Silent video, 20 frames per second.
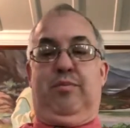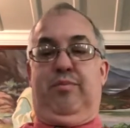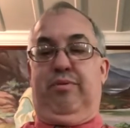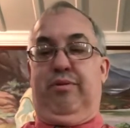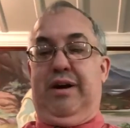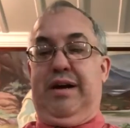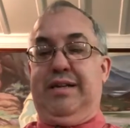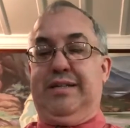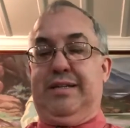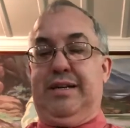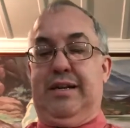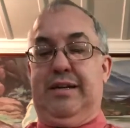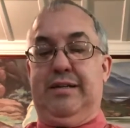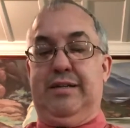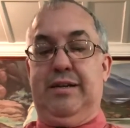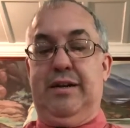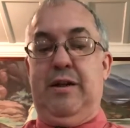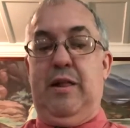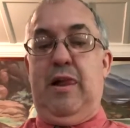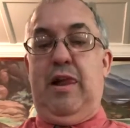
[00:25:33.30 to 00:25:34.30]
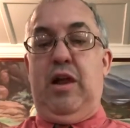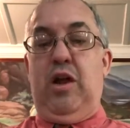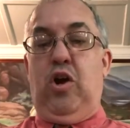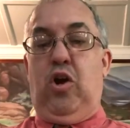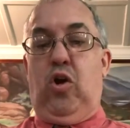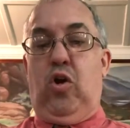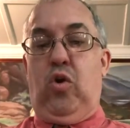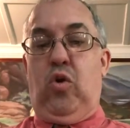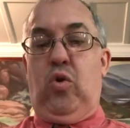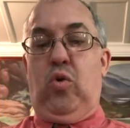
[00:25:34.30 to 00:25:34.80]
or present,
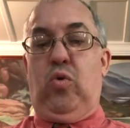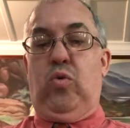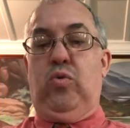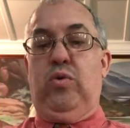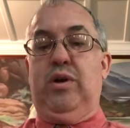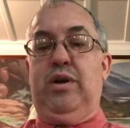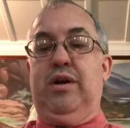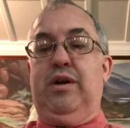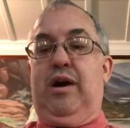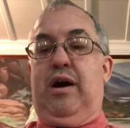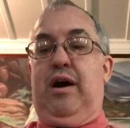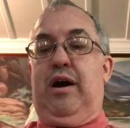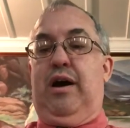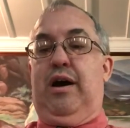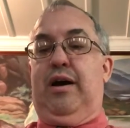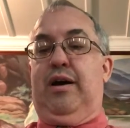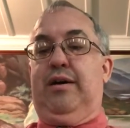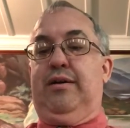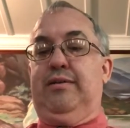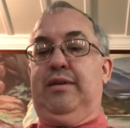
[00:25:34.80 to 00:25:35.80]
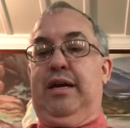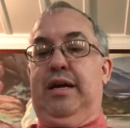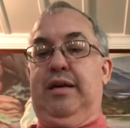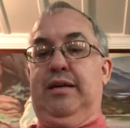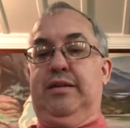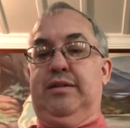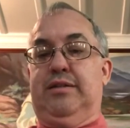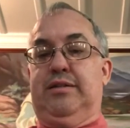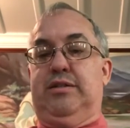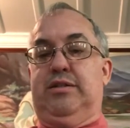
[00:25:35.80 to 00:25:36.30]
who uh,
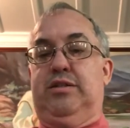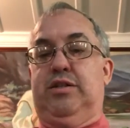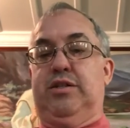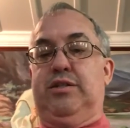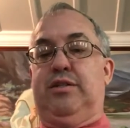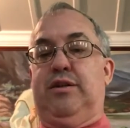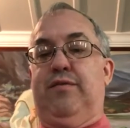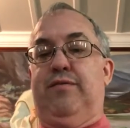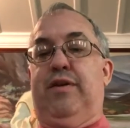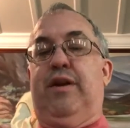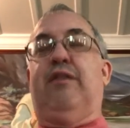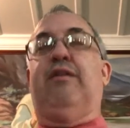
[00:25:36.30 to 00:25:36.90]
is just a